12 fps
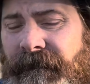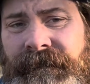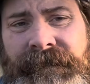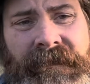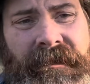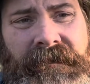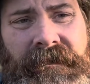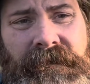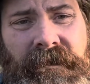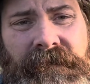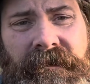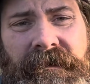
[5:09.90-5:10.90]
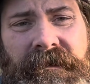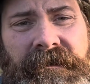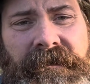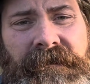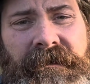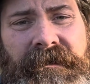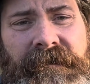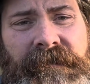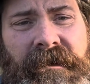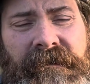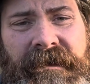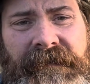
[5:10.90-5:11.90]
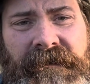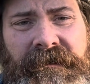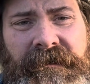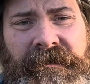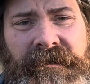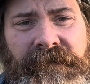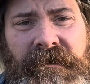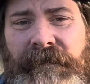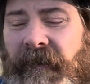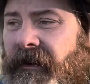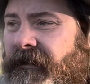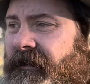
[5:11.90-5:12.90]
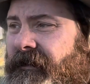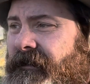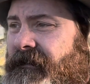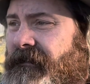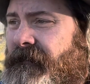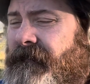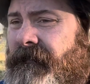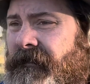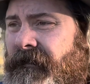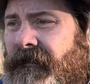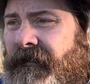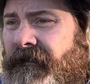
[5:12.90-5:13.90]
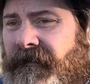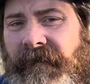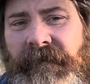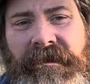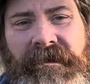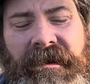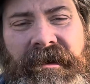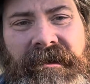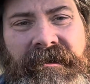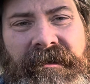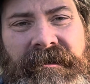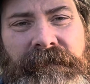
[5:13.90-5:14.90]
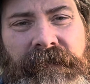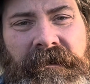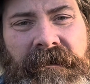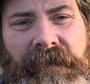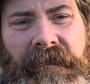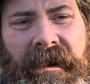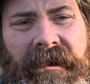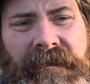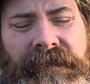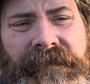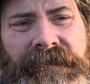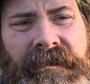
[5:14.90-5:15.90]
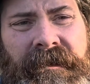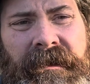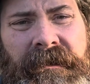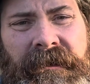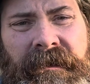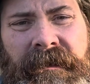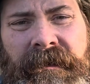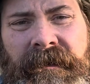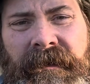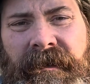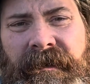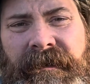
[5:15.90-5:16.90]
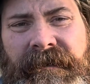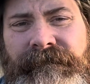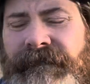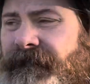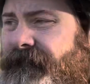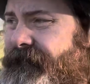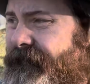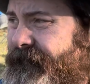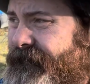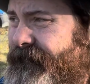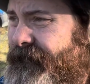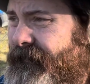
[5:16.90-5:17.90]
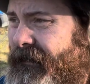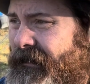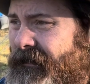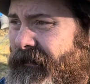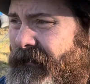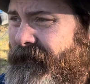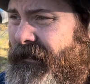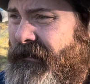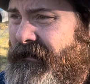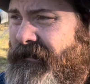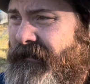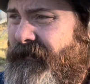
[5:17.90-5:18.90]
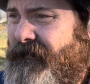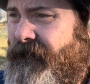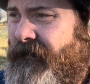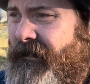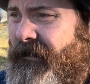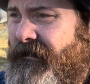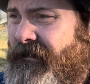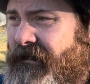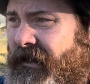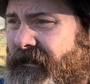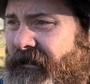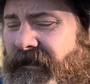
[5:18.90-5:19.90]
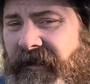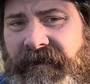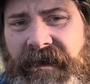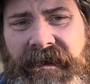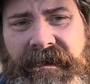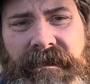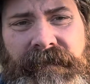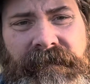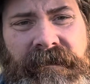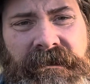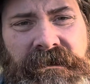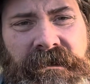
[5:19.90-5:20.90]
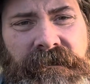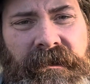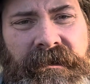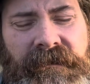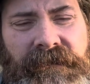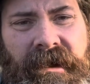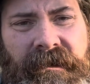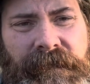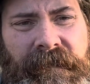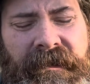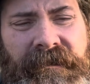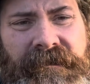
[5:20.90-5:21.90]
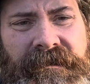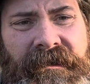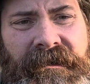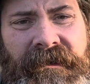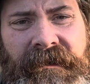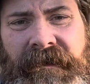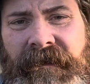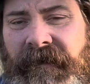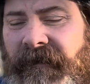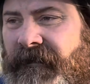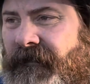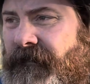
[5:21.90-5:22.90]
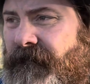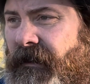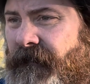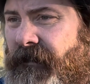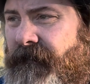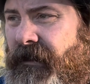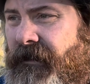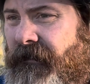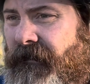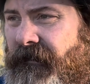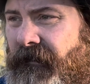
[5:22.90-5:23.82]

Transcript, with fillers: I don't know what we're going to do. We're going to probably have to do some repainting and some some other kind of thing to put on the bottom. You know. Um, I know the fenders, from what I understand, are titanium. I'm not sure what the rocker panels are. Those might be metal.